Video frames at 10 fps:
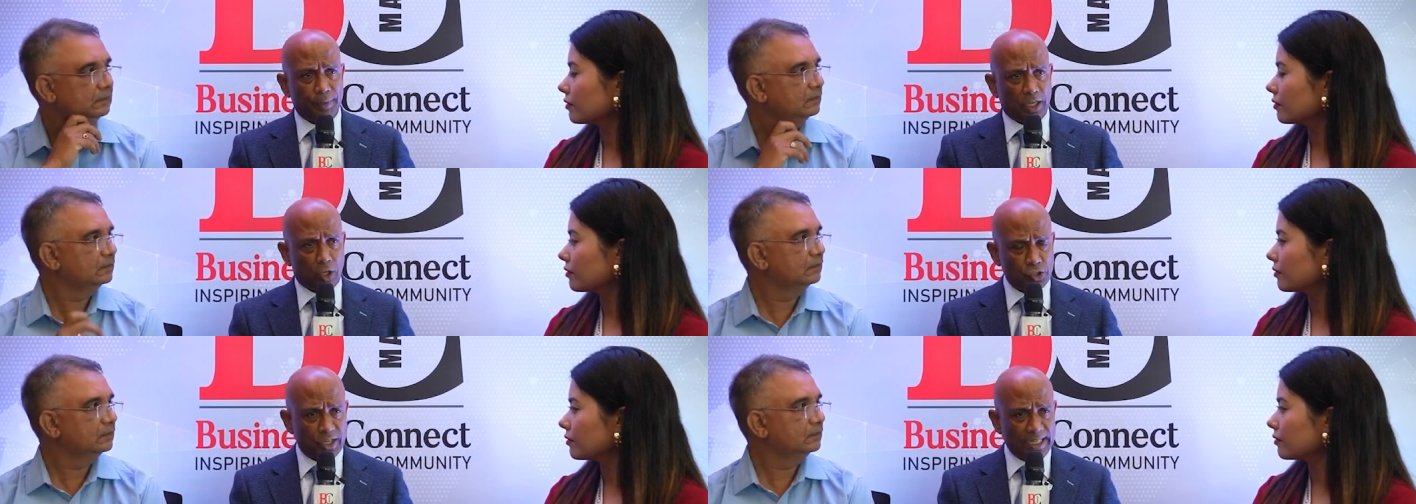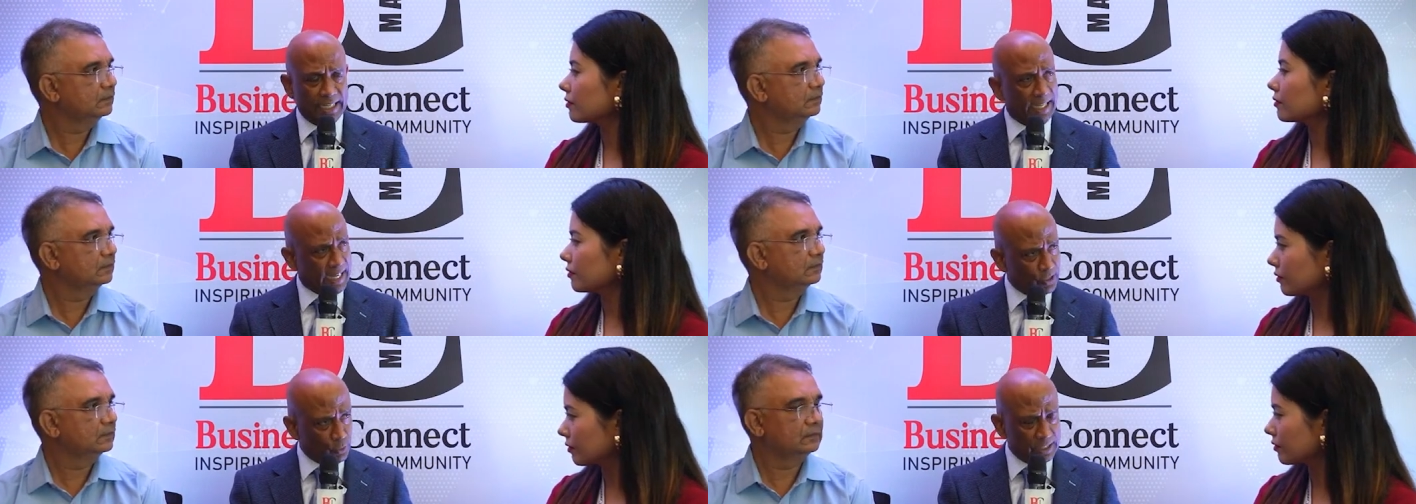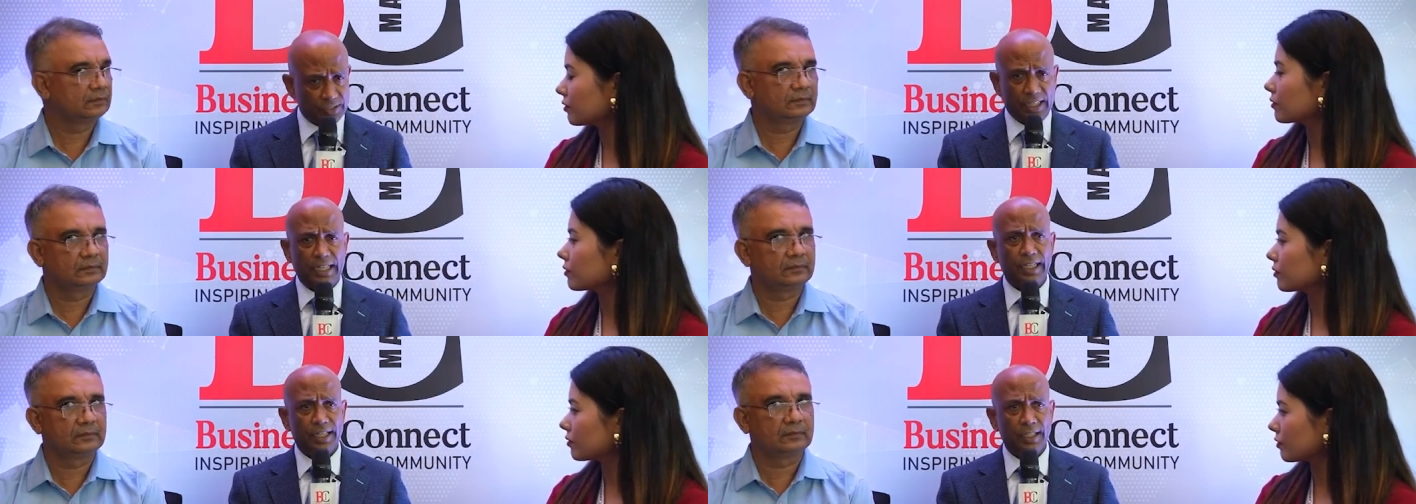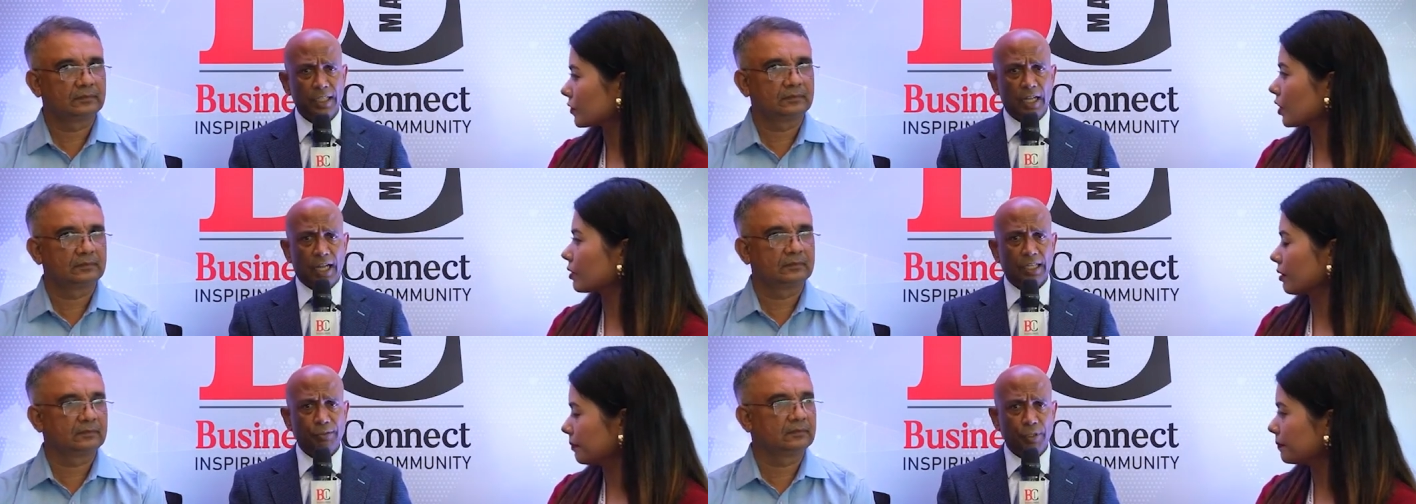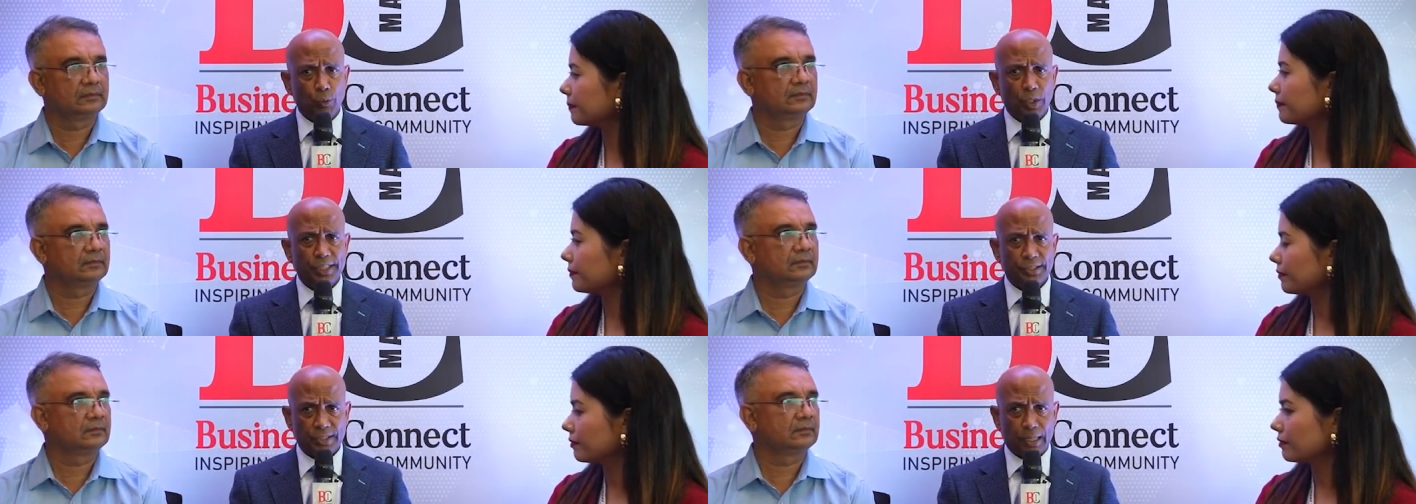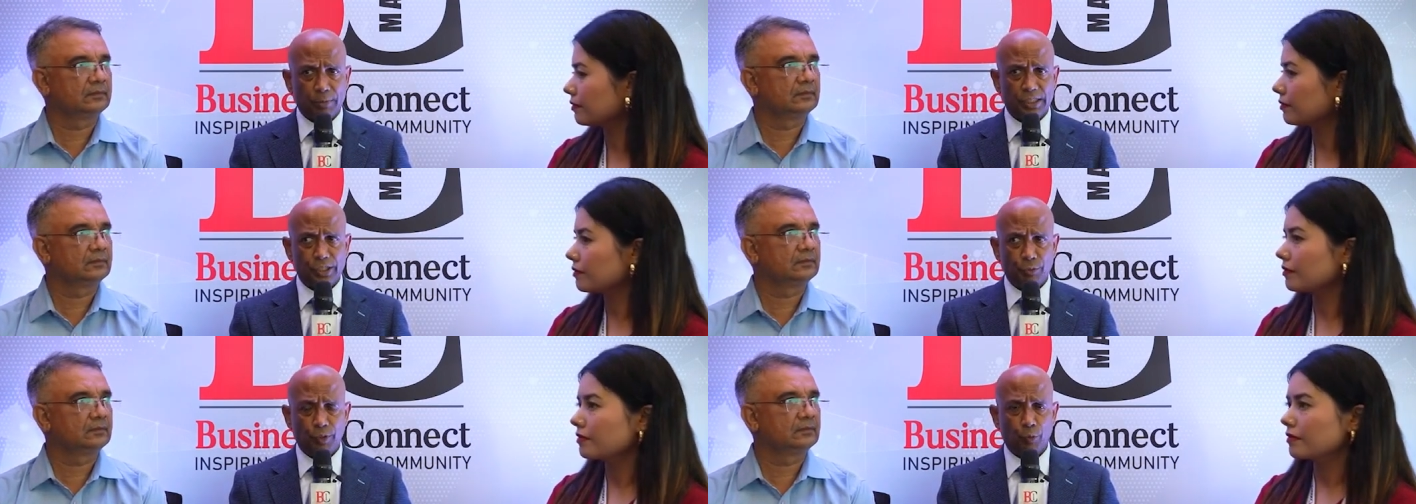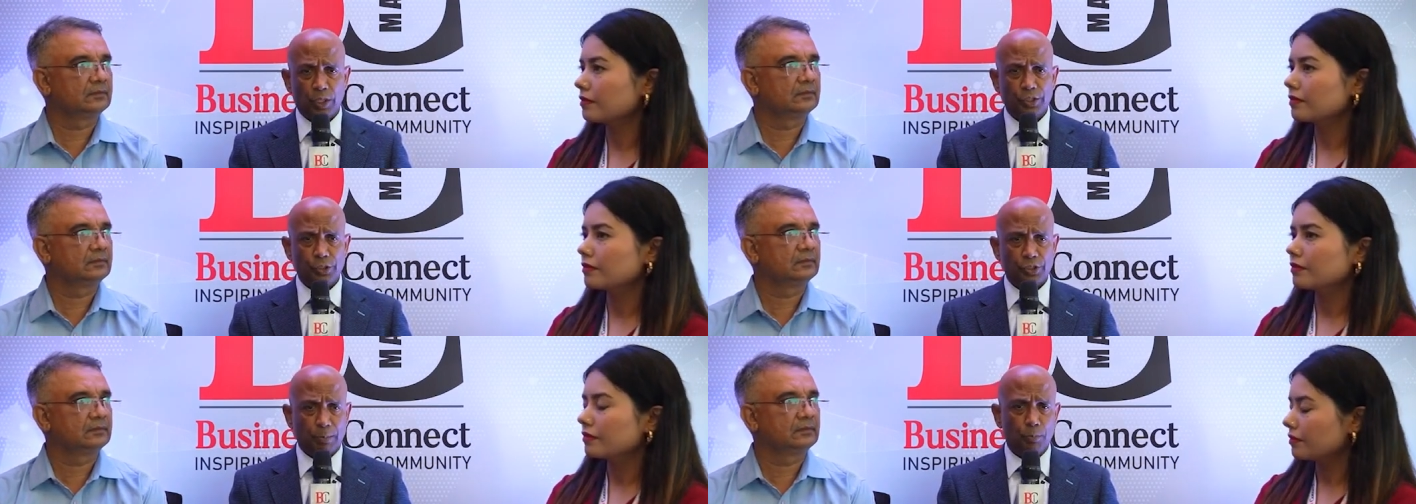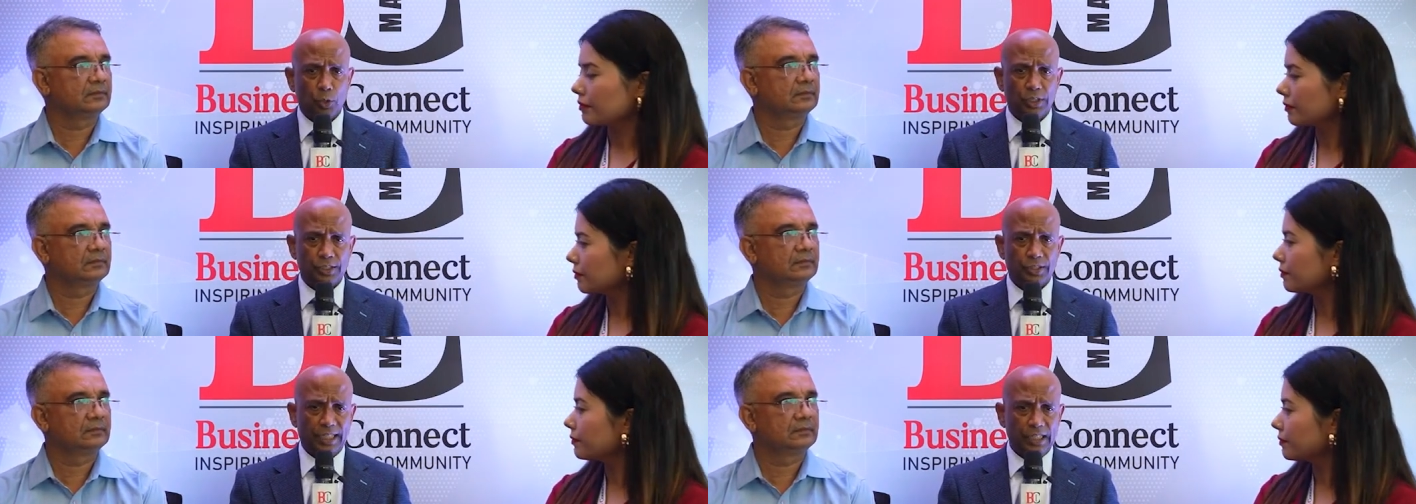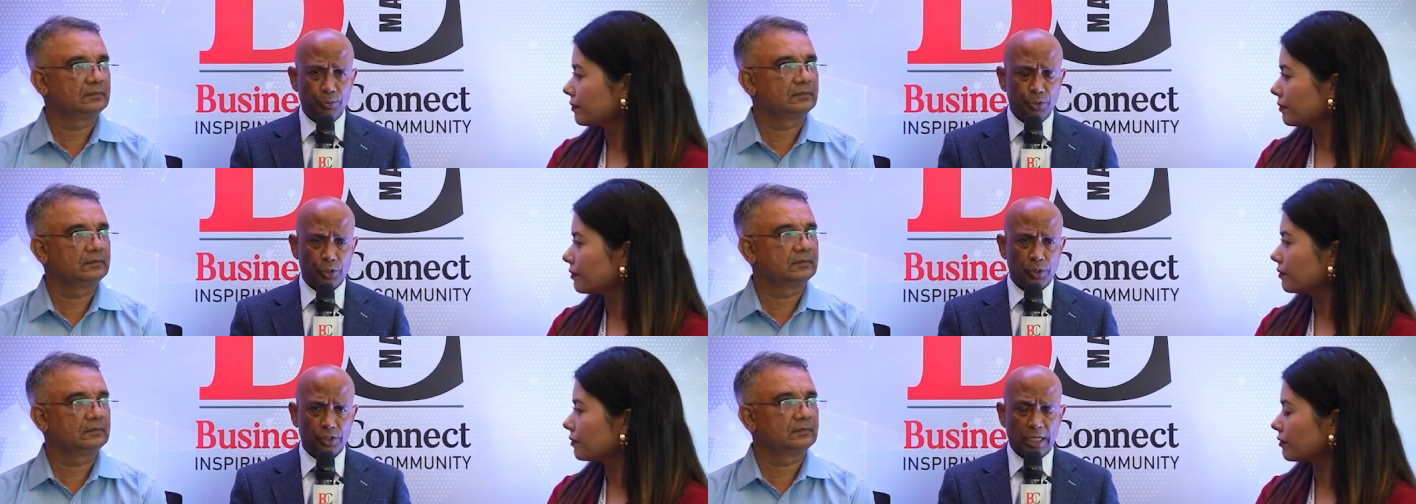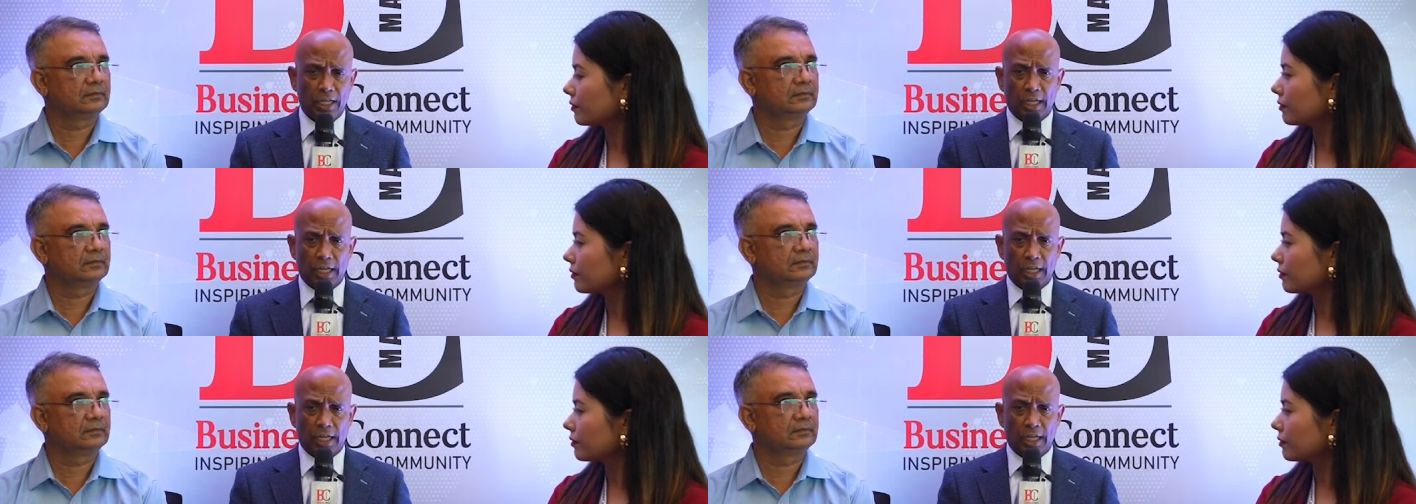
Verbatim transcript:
Speaker 1: Australia as well as in India, and we want to support these individuals,